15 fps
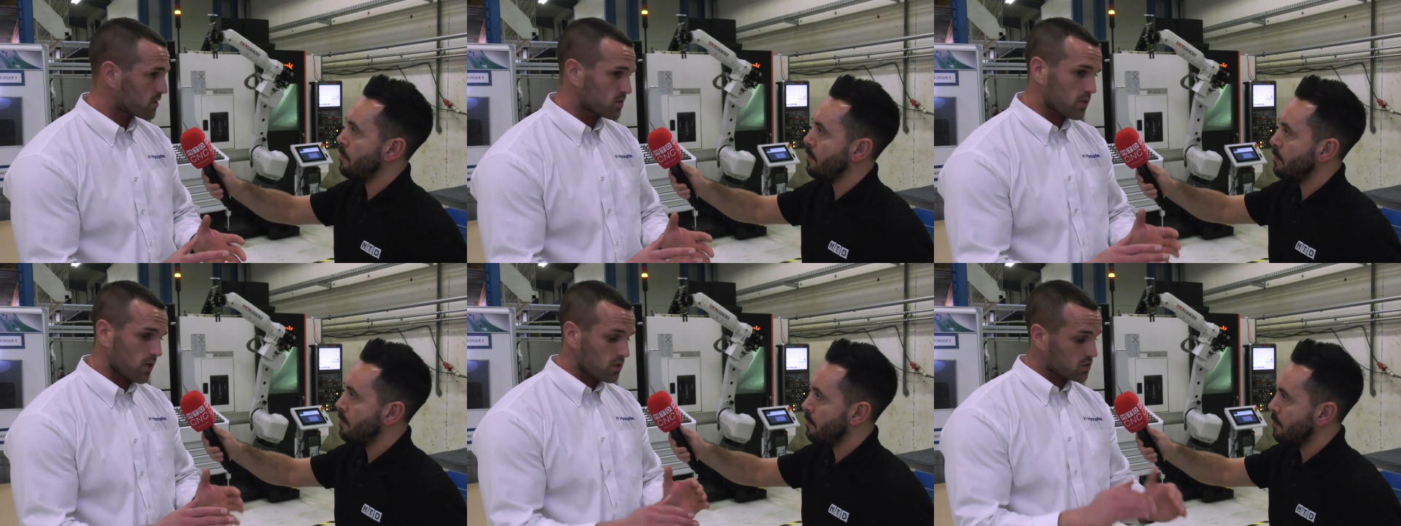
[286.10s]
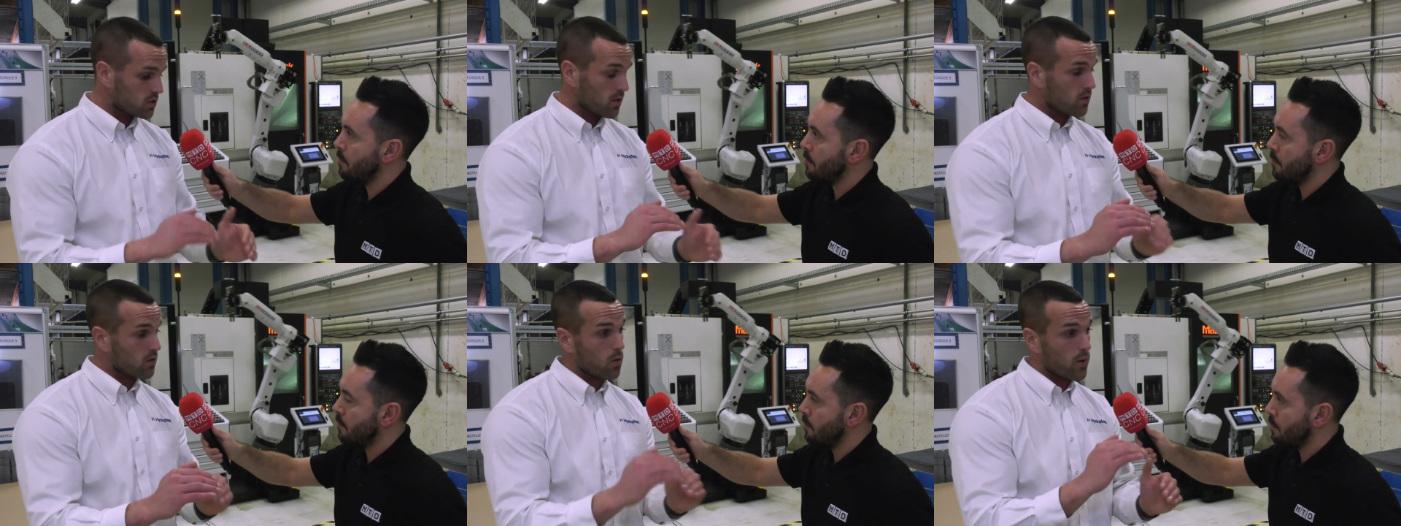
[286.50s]
Speaker 1: to touch,
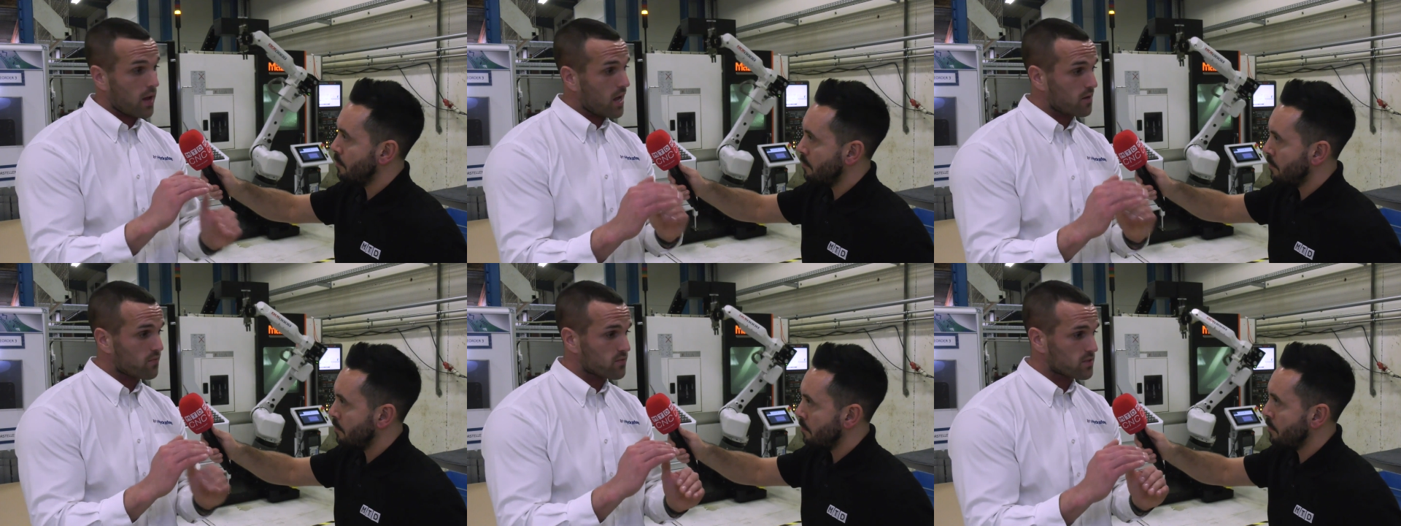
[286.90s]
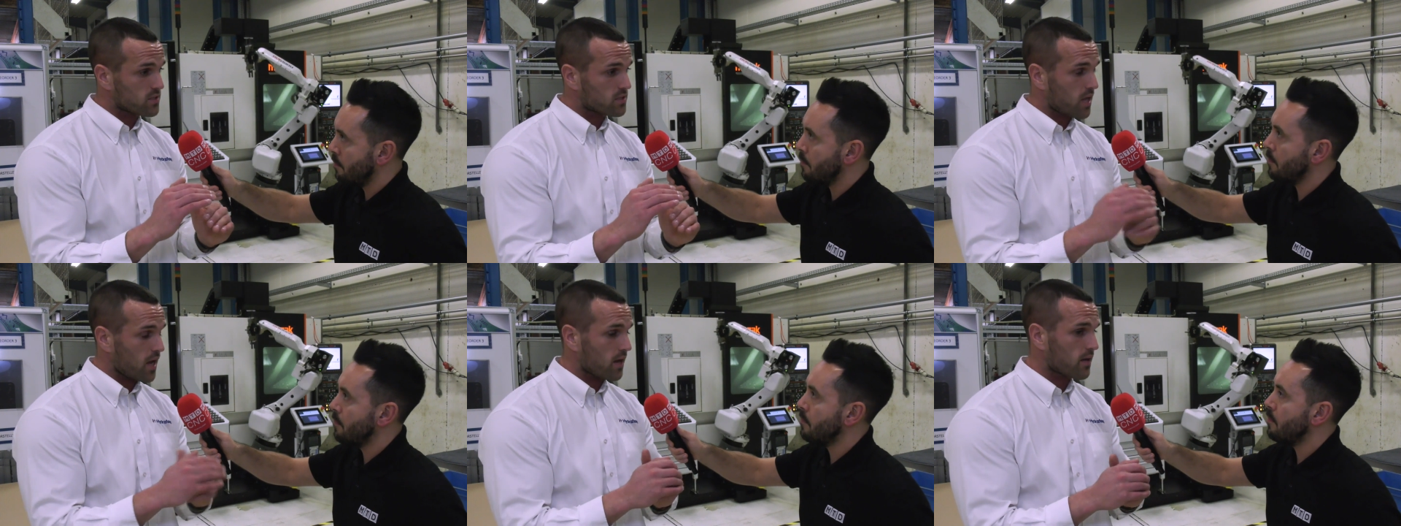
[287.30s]
so they don't have to
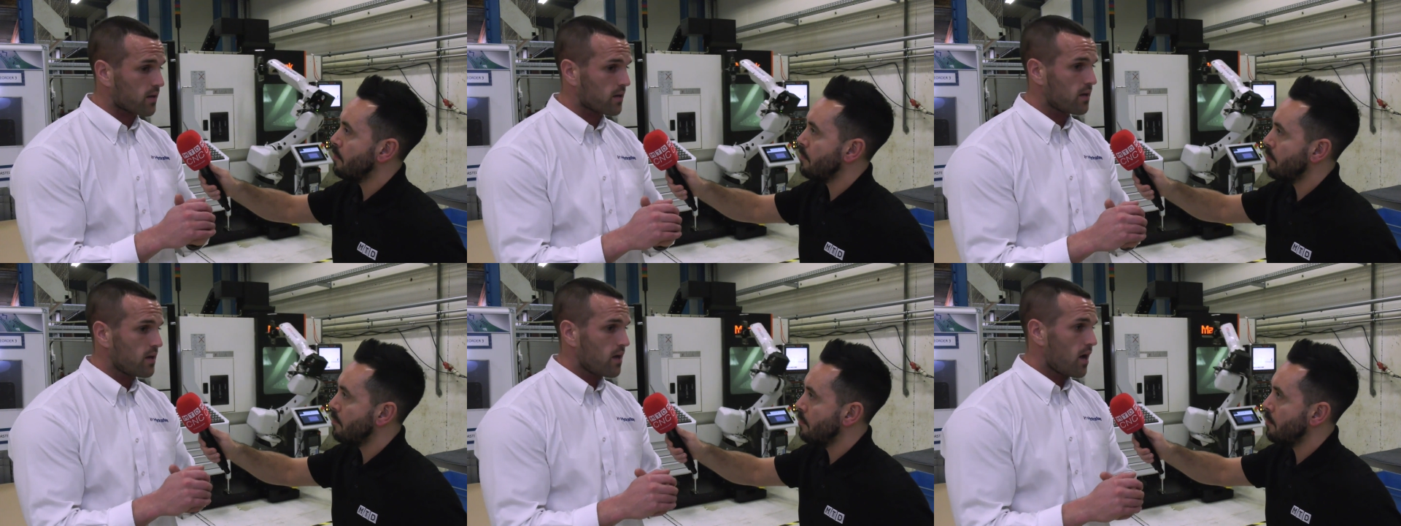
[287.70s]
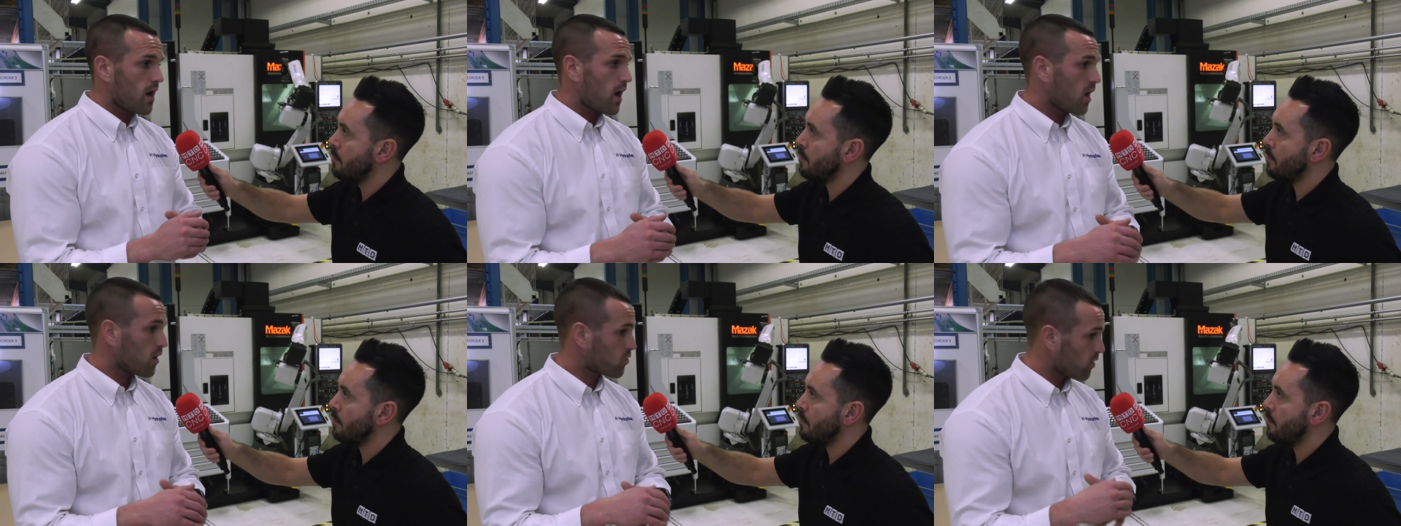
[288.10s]
stack.
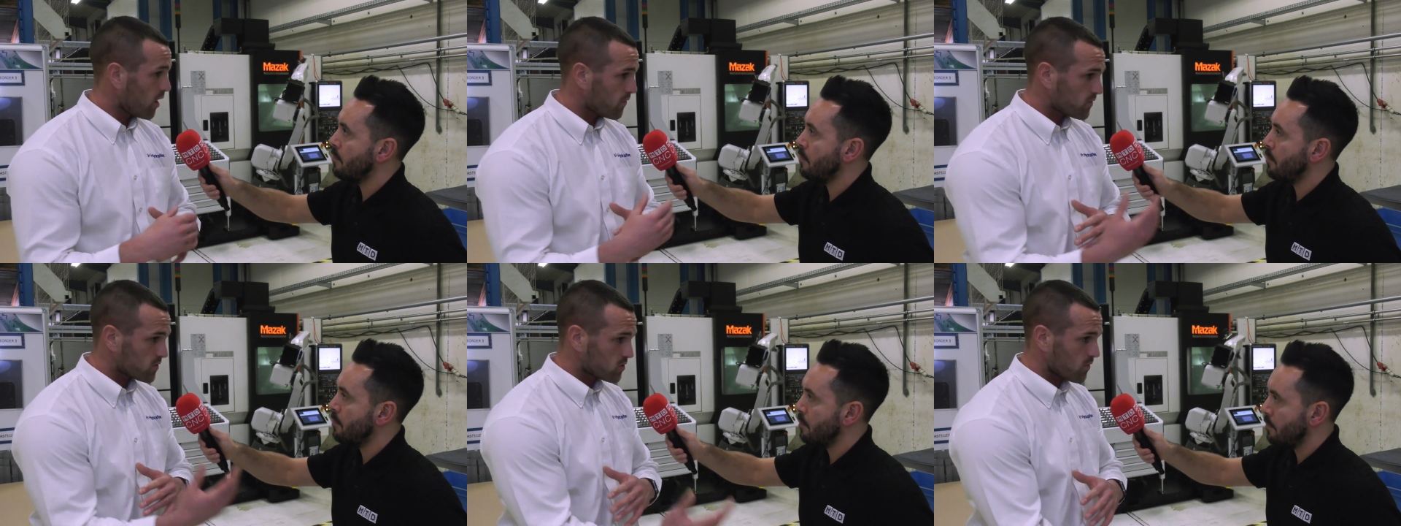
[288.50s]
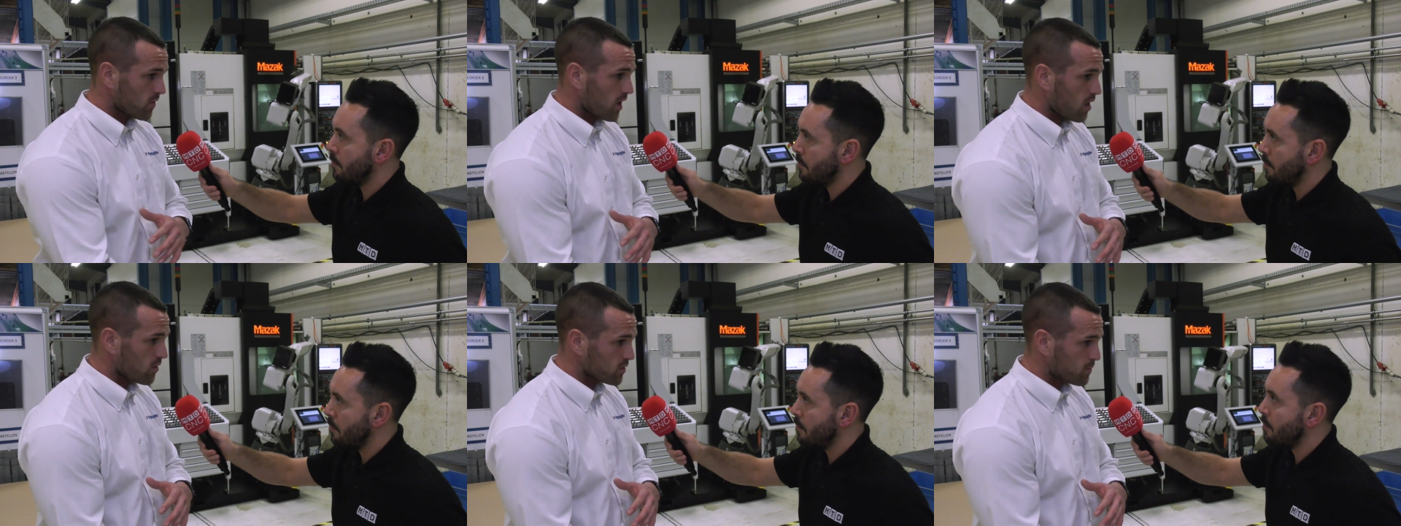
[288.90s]
Uh, great for sort
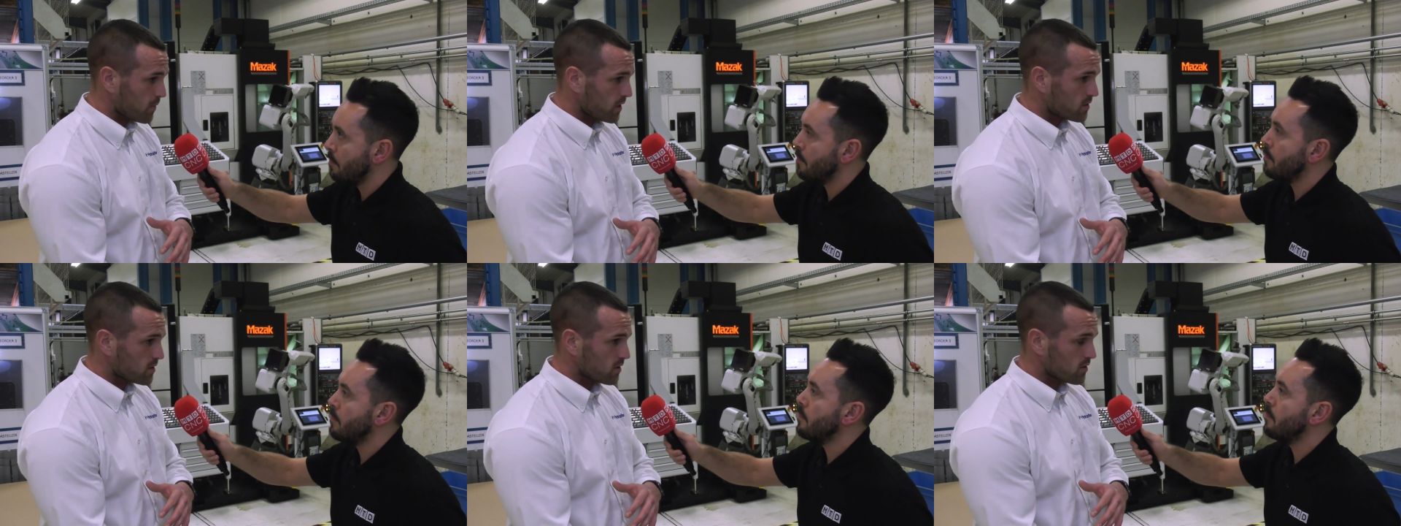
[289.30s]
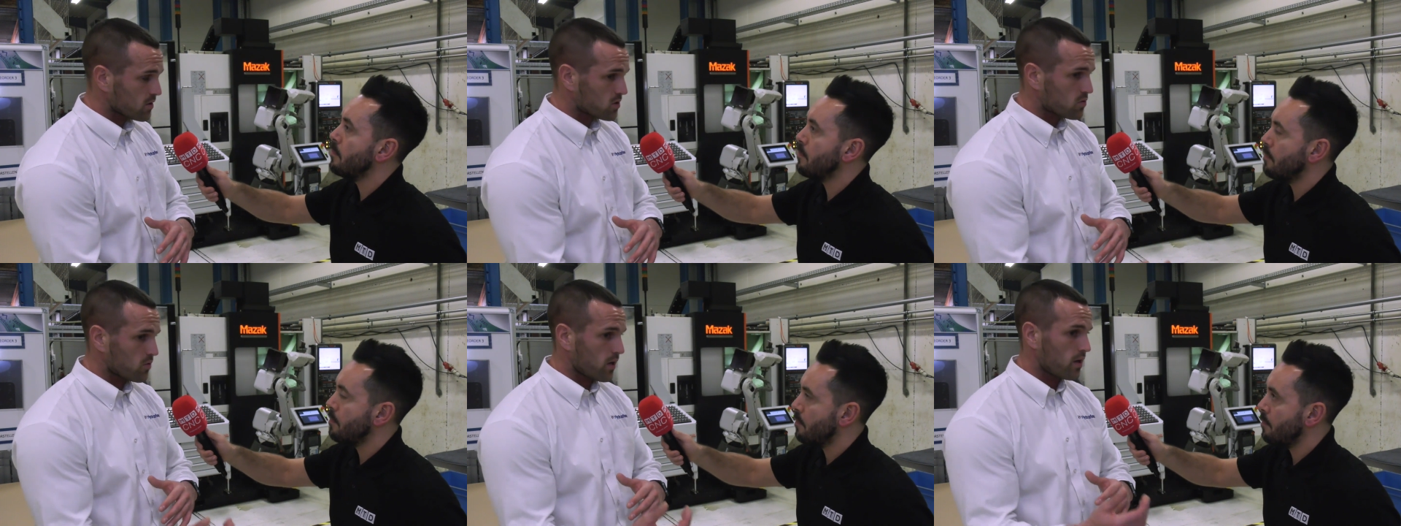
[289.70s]
of the aerospace
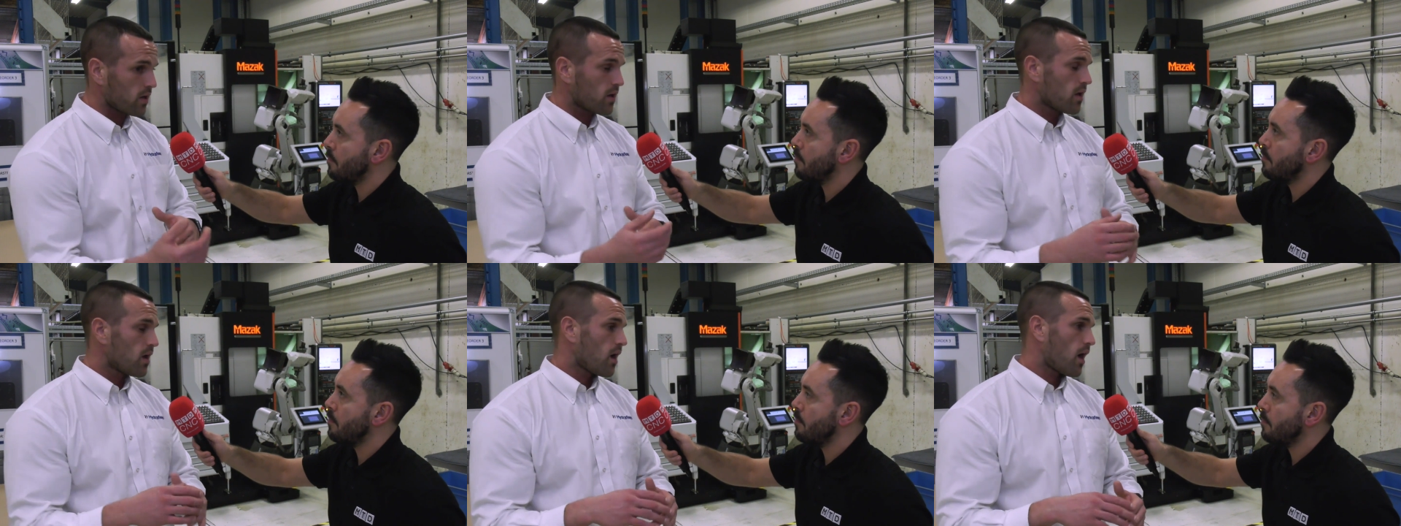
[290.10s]
industry.